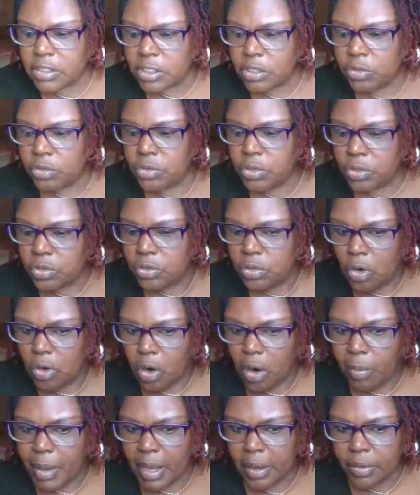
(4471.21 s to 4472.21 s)
Q, do you
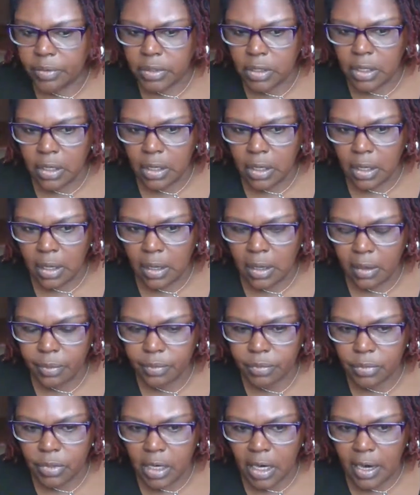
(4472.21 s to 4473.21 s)
know about the
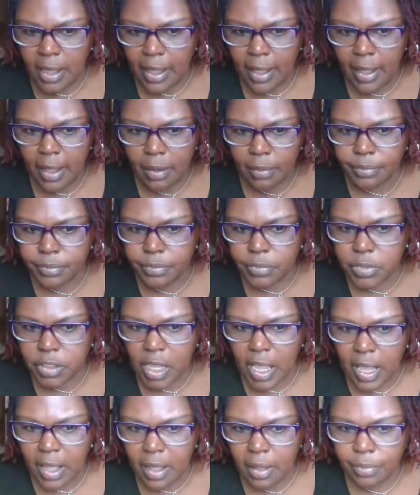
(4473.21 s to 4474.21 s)
um, collab
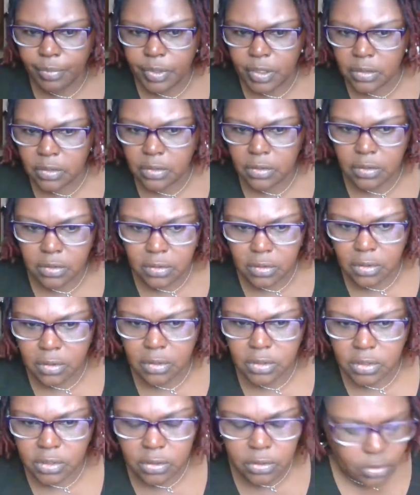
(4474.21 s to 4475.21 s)
tab in
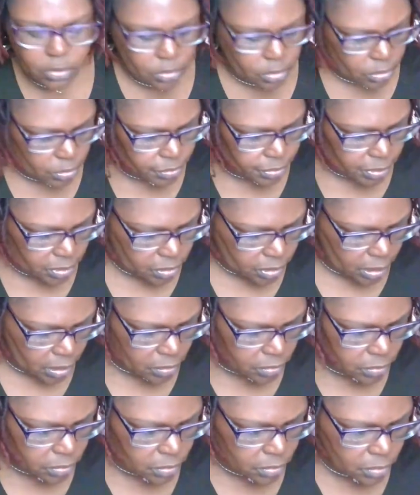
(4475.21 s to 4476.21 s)
this YouTube
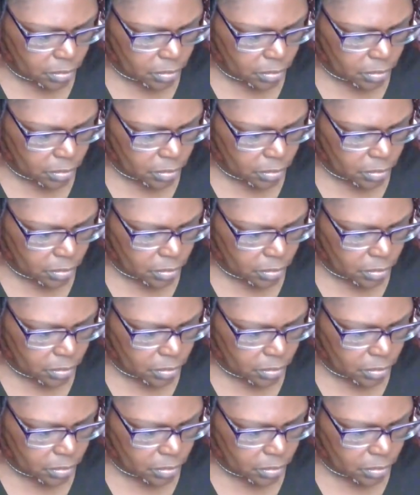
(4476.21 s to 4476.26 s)
studio?